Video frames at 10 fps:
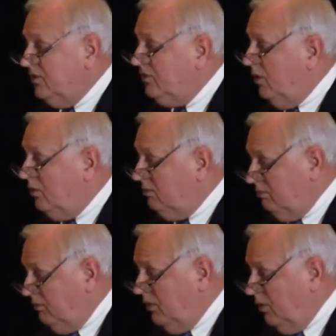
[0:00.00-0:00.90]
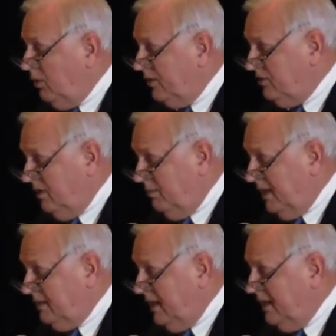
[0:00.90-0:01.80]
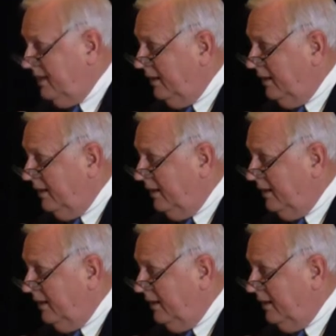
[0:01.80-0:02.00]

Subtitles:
There's no question about that.